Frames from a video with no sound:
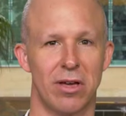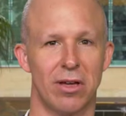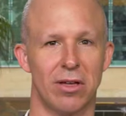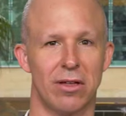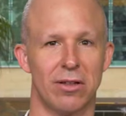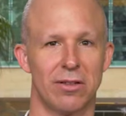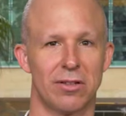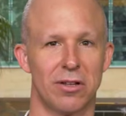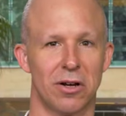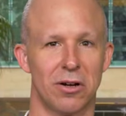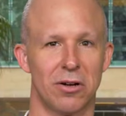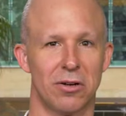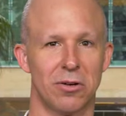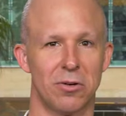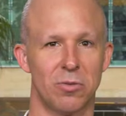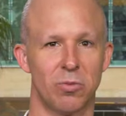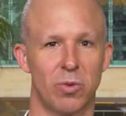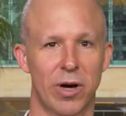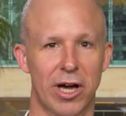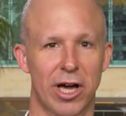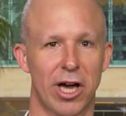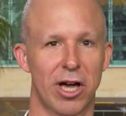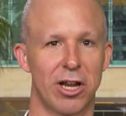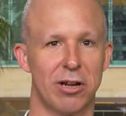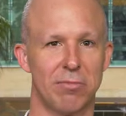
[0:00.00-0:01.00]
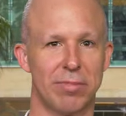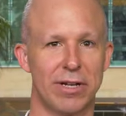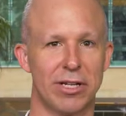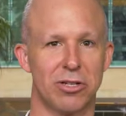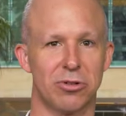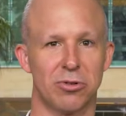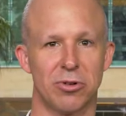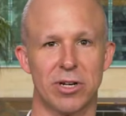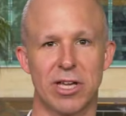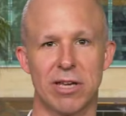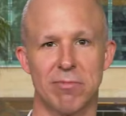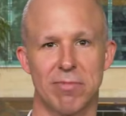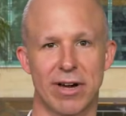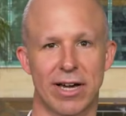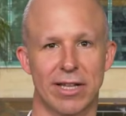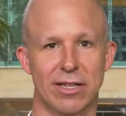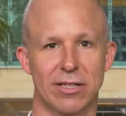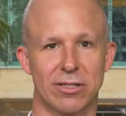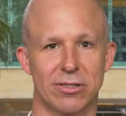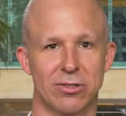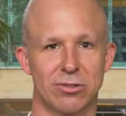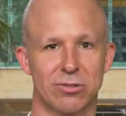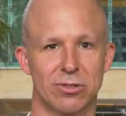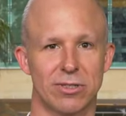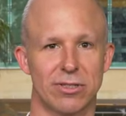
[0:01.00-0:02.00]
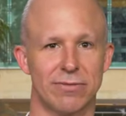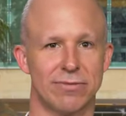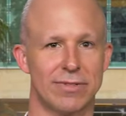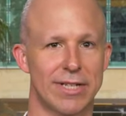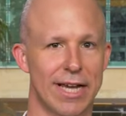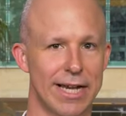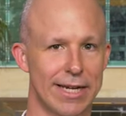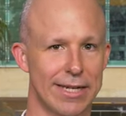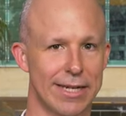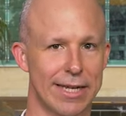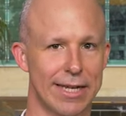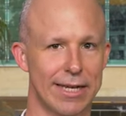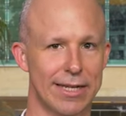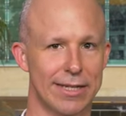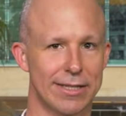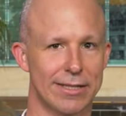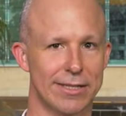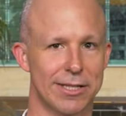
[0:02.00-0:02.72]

So we're going to be talking about the sorts of techniques